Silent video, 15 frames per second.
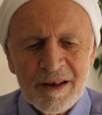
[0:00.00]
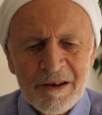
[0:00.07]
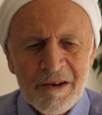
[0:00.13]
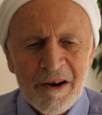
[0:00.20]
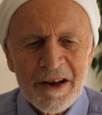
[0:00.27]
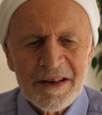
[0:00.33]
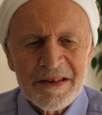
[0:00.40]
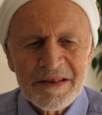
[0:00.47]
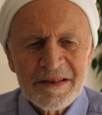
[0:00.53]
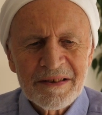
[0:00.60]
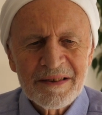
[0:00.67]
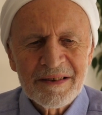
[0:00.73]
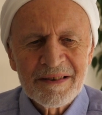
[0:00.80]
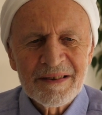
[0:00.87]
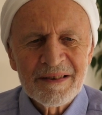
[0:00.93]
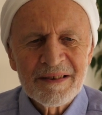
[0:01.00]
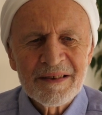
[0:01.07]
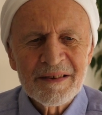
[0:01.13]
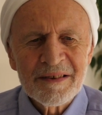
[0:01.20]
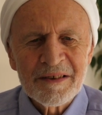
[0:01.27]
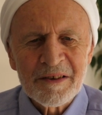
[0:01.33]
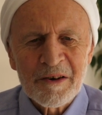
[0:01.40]
great
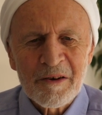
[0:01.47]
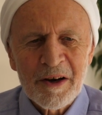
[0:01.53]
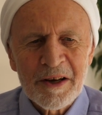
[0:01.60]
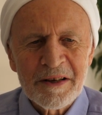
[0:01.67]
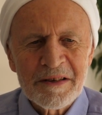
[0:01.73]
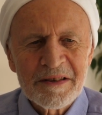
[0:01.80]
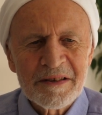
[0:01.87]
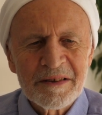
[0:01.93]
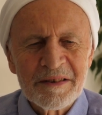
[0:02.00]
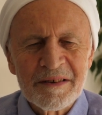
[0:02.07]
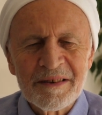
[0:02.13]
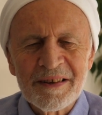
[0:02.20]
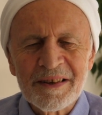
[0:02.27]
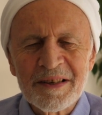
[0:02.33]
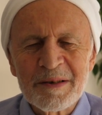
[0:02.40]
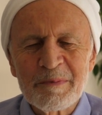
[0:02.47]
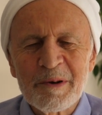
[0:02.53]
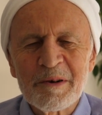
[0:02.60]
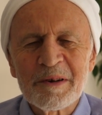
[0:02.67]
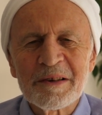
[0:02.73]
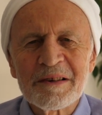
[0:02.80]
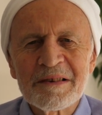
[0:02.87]

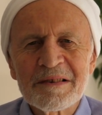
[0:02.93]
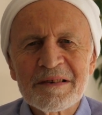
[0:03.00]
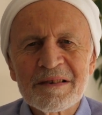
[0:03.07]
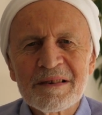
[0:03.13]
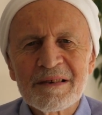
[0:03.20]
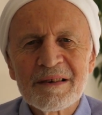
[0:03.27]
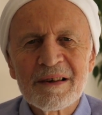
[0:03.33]
experience,